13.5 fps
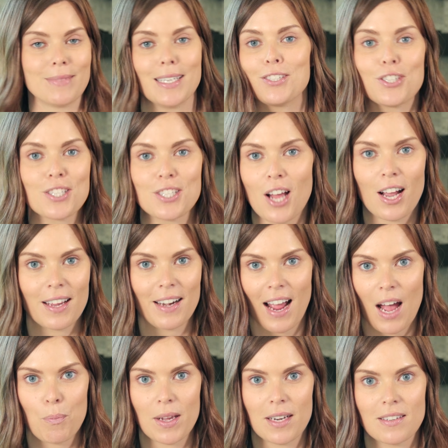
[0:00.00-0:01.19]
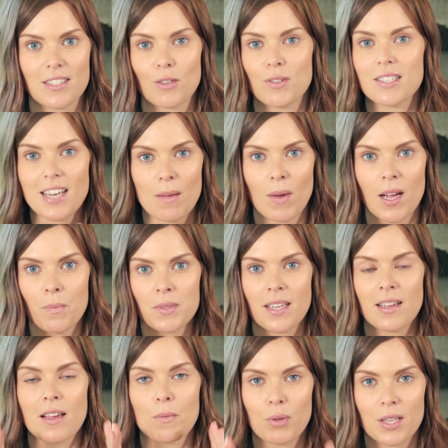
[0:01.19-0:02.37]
It's just not gonna happen. So stepmoms,